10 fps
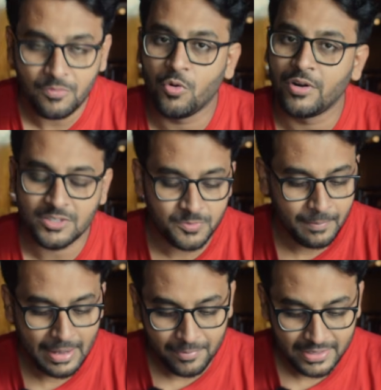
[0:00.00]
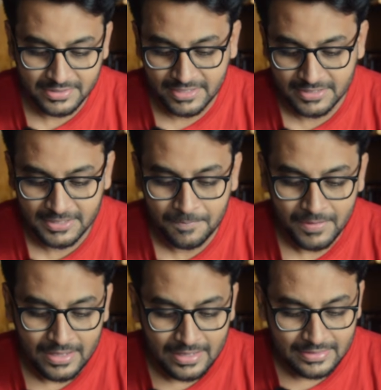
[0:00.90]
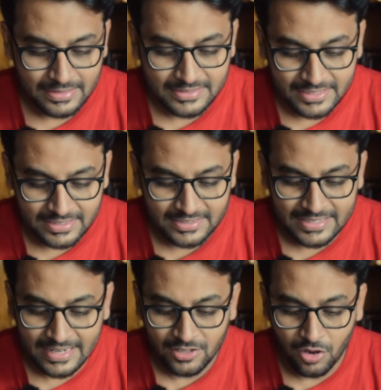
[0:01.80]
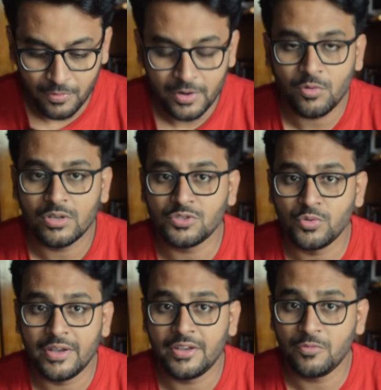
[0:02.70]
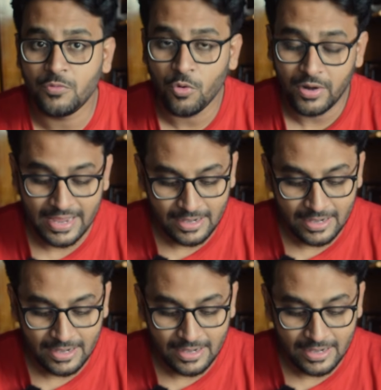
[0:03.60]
Four is from MTech CSE. The CTC that they offered was 24